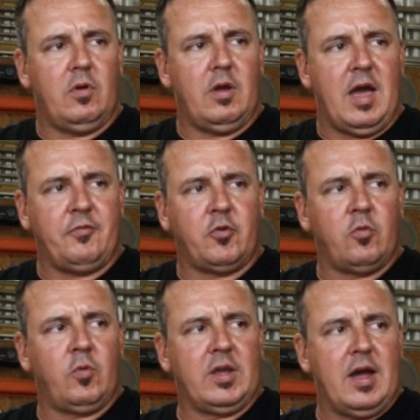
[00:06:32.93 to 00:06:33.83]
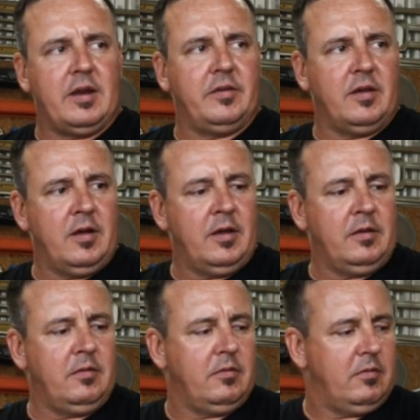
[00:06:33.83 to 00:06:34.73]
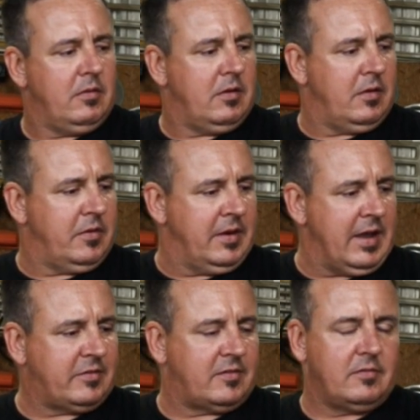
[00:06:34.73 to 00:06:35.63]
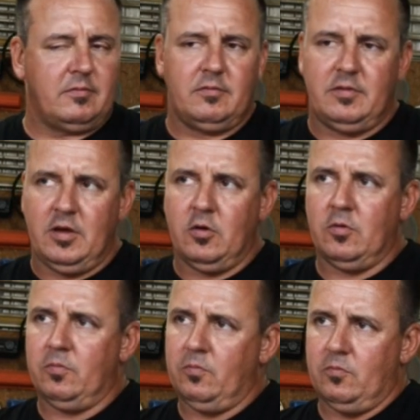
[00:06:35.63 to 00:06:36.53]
after we got it done, the next deal